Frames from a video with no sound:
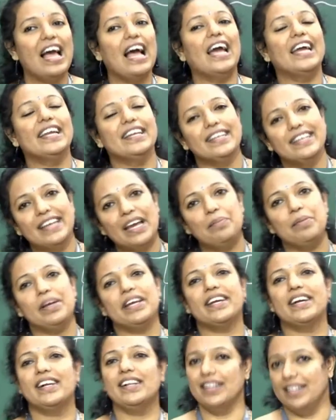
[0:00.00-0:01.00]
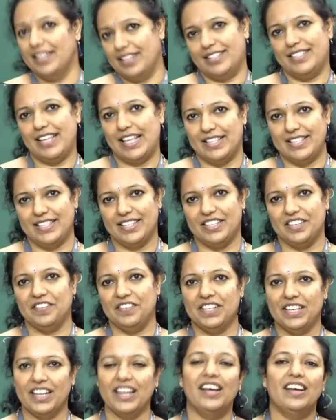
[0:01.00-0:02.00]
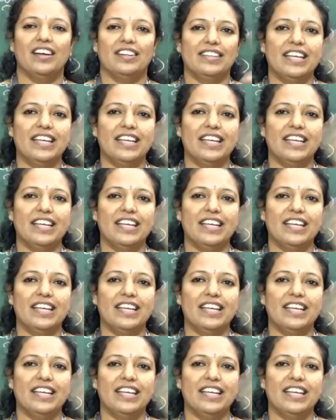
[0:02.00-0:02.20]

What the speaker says: and chemical sensitivity.